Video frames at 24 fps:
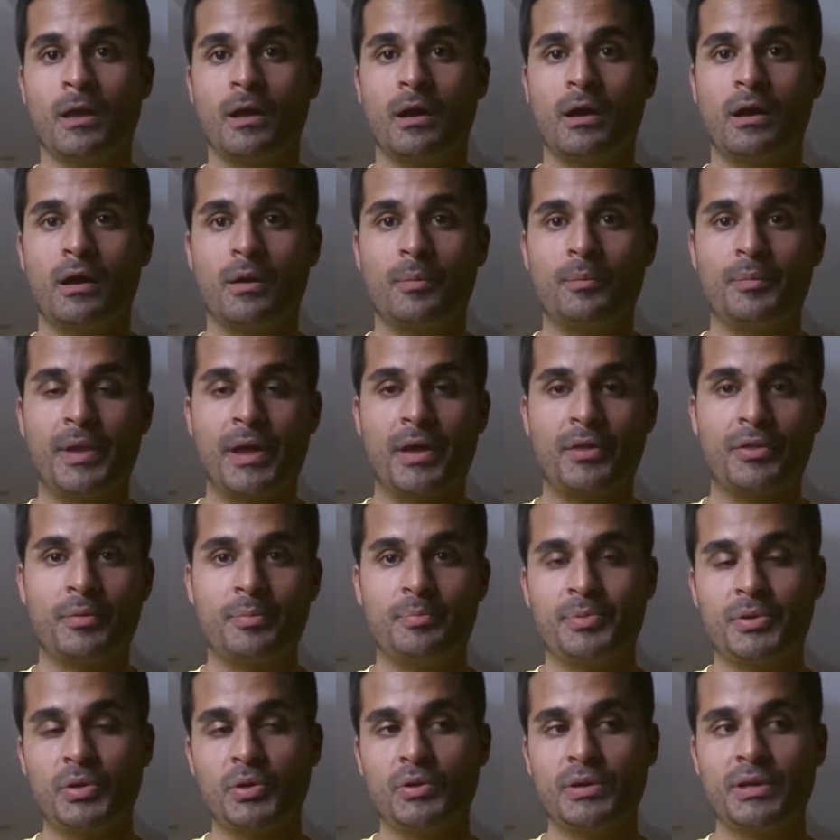Um, now, the
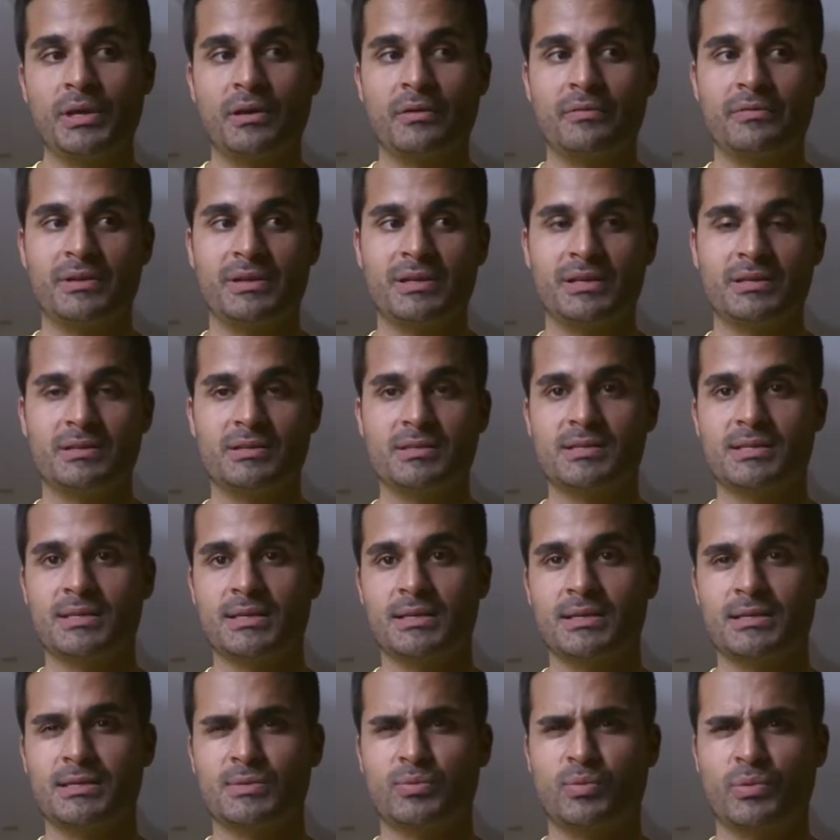beauty of it is
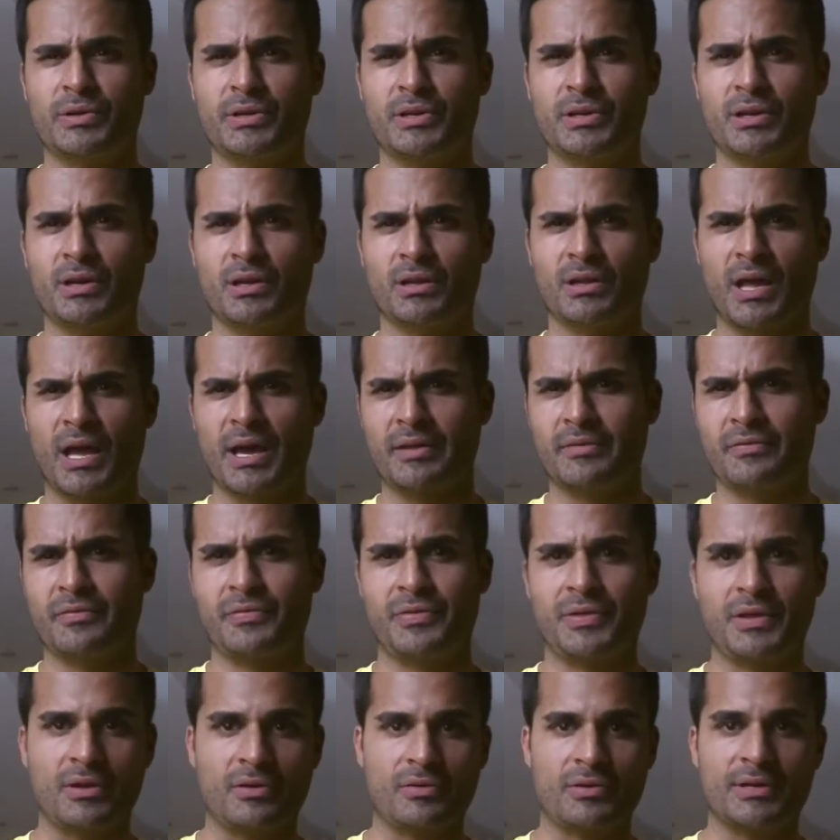is when a lot of
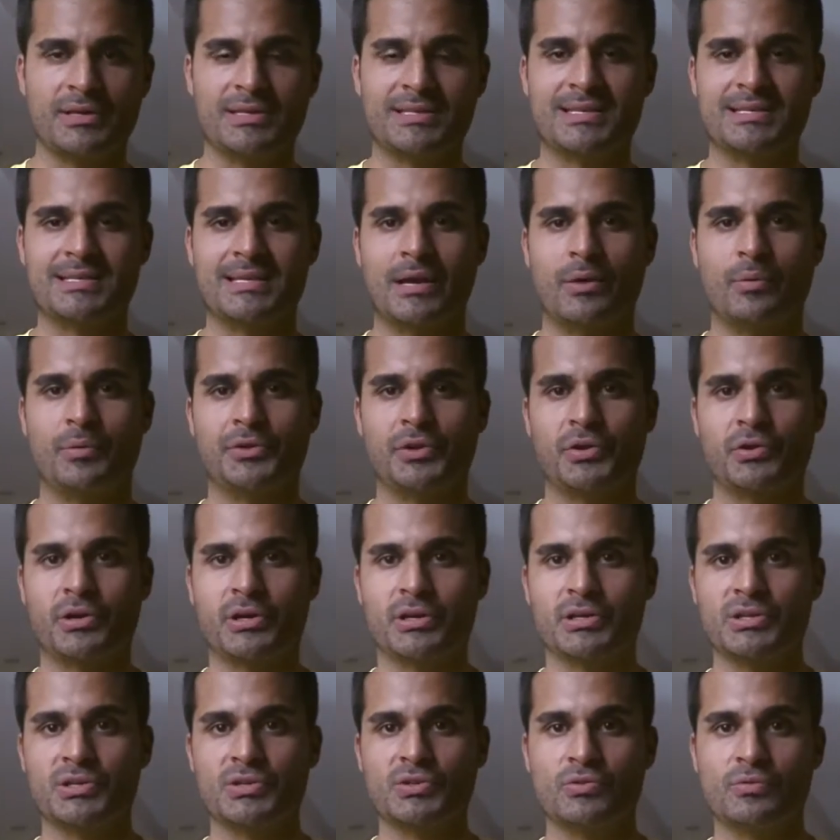theories is that when you're
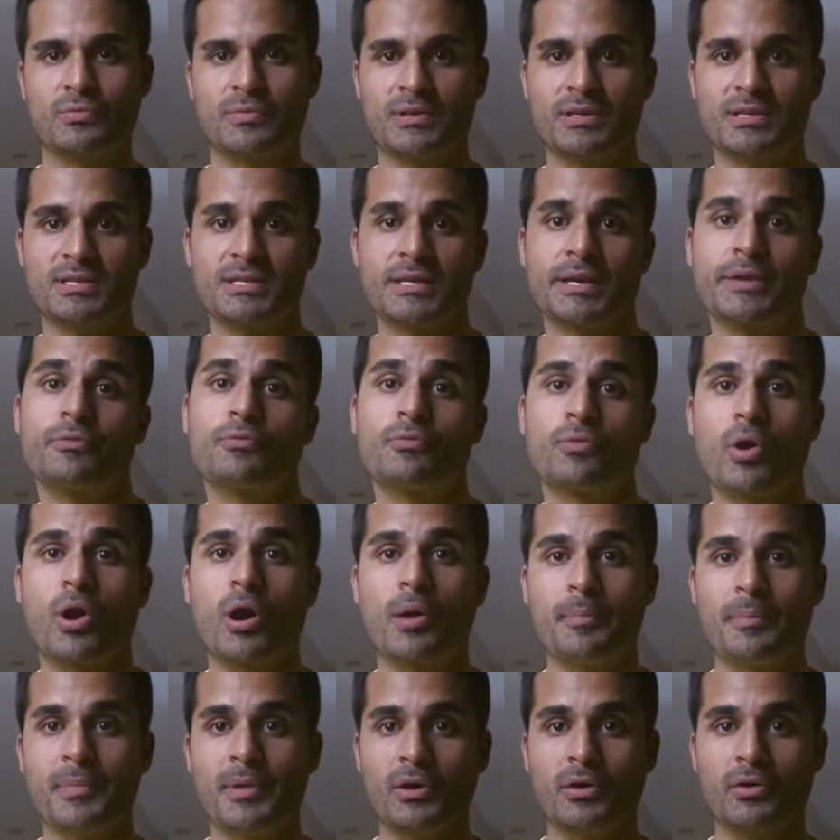consuming, say,
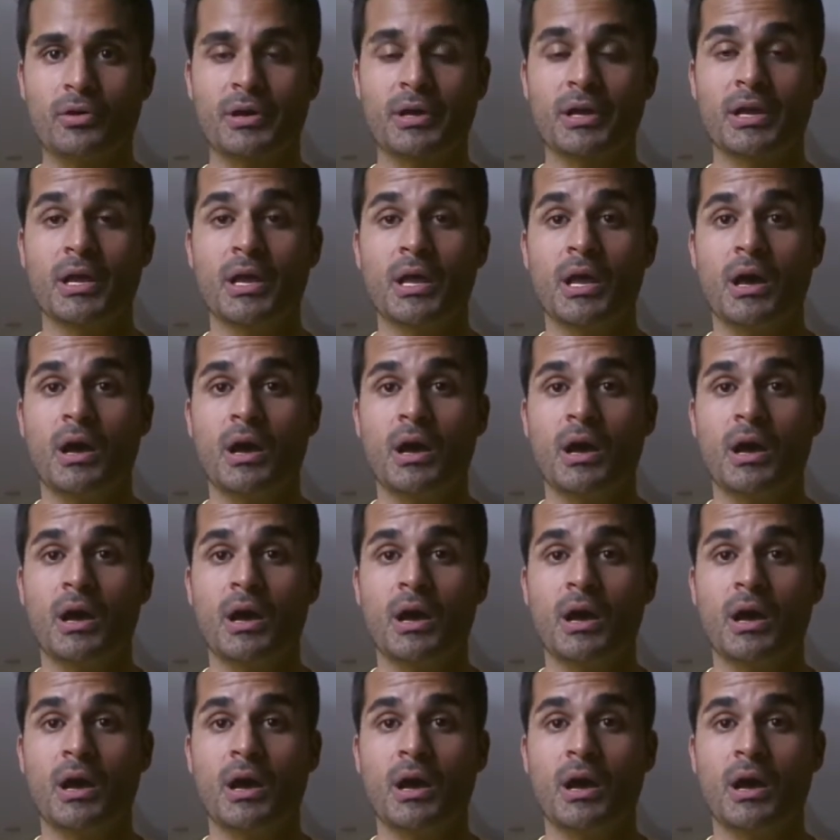raw milk.